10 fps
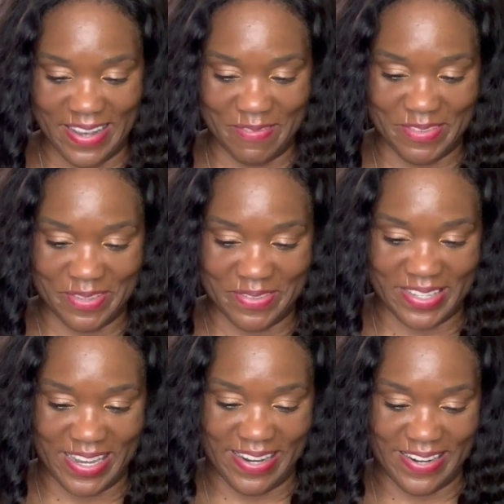I'm so
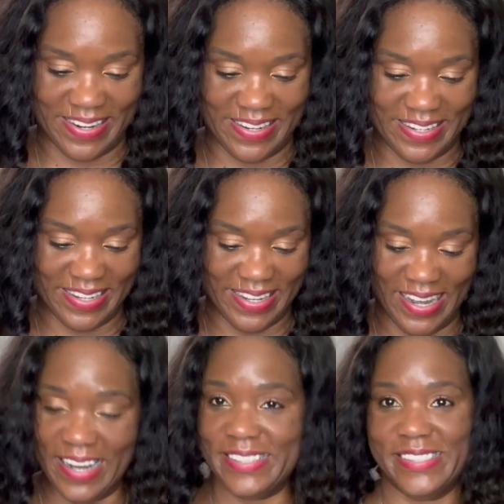scared.
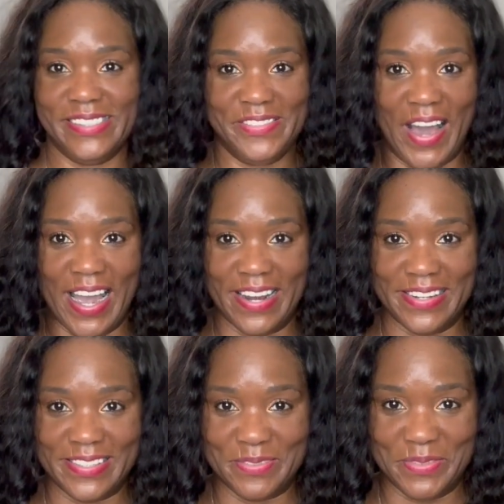I should have
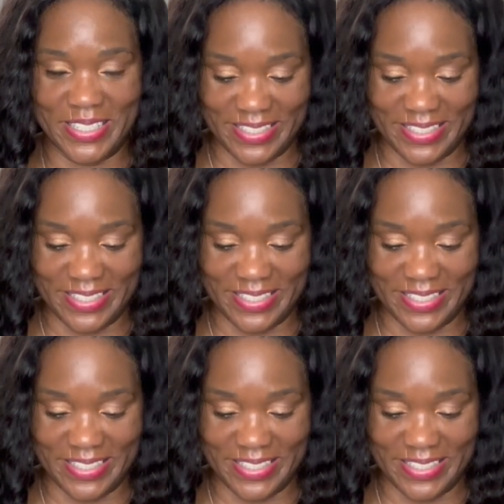hired someone to